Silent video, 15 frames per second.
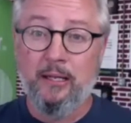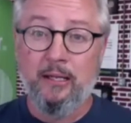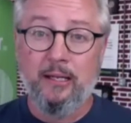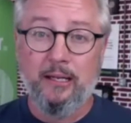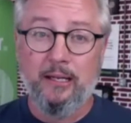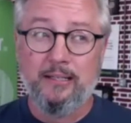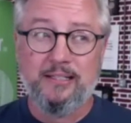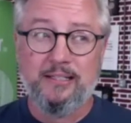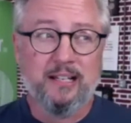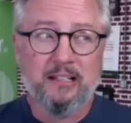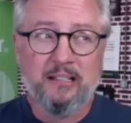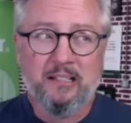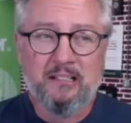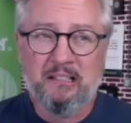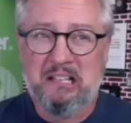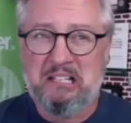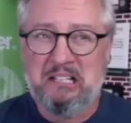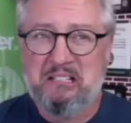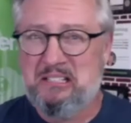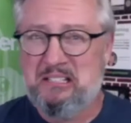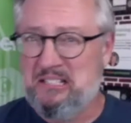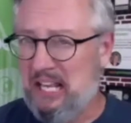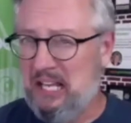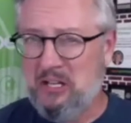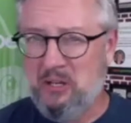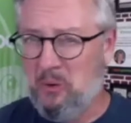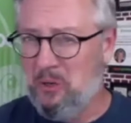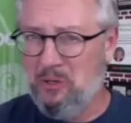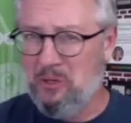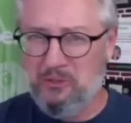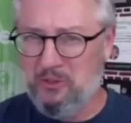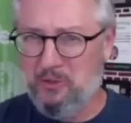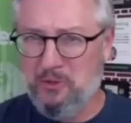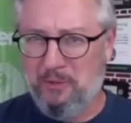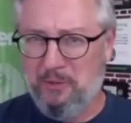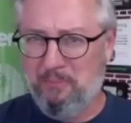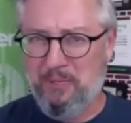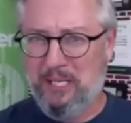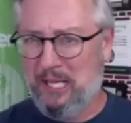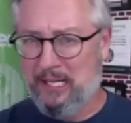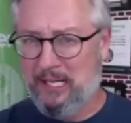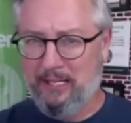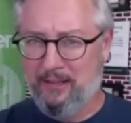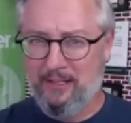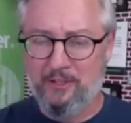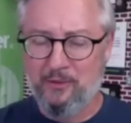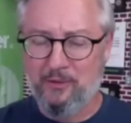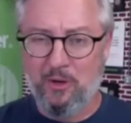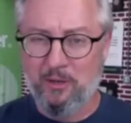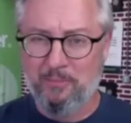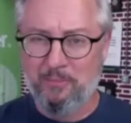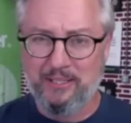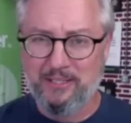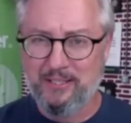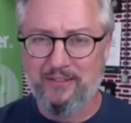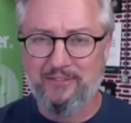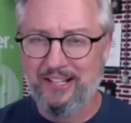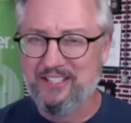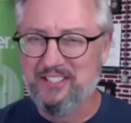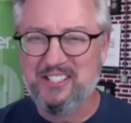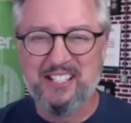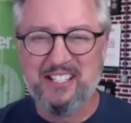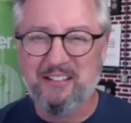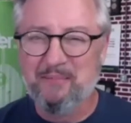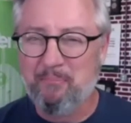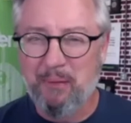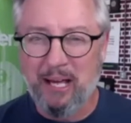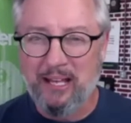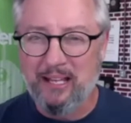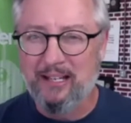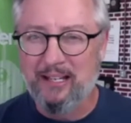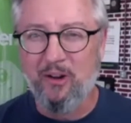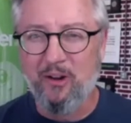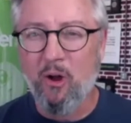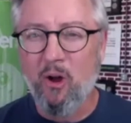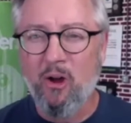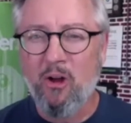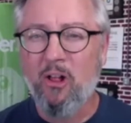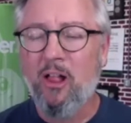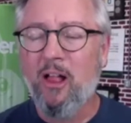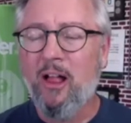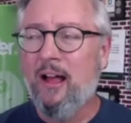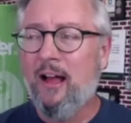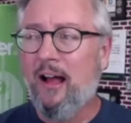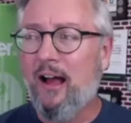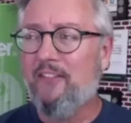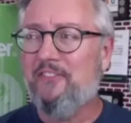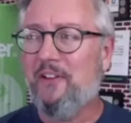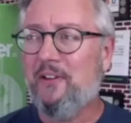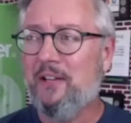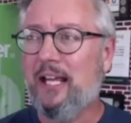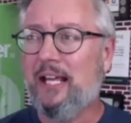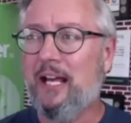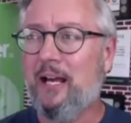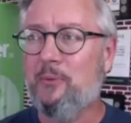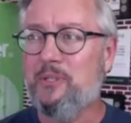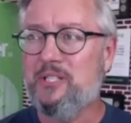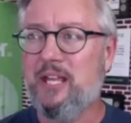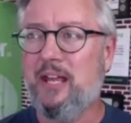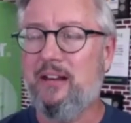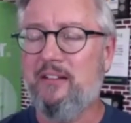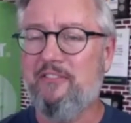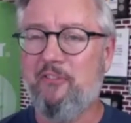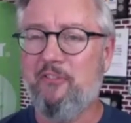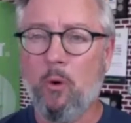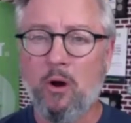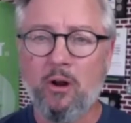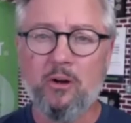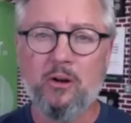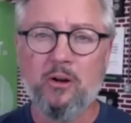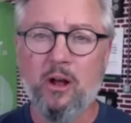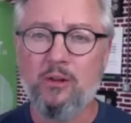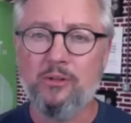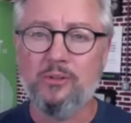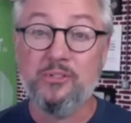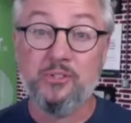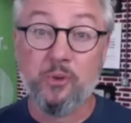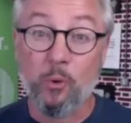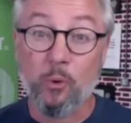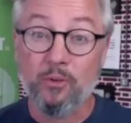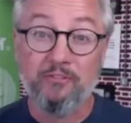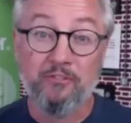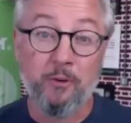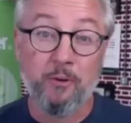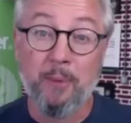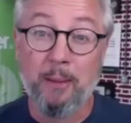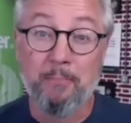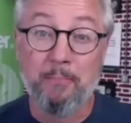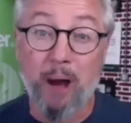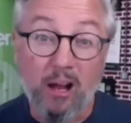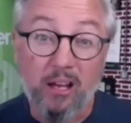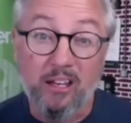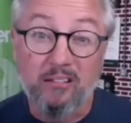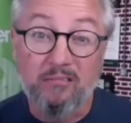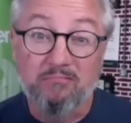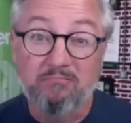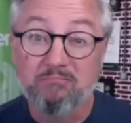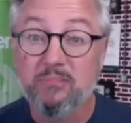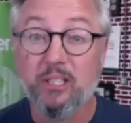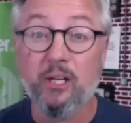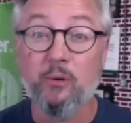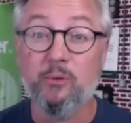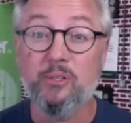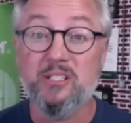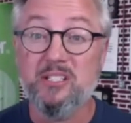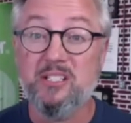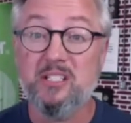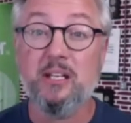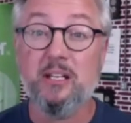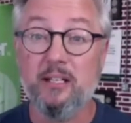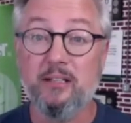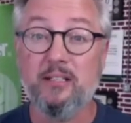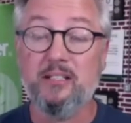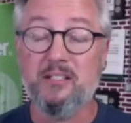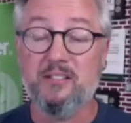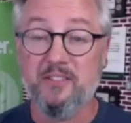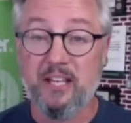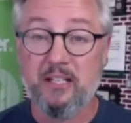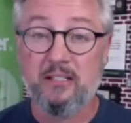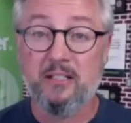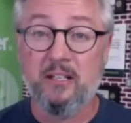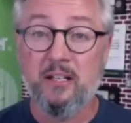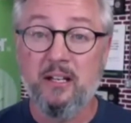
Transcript: uh, selling like snake oil, you can be anything you want to be stuff. I just didn't buy in at all. I felt like I was getting $400 stolen from my pocket to go and sit at this event.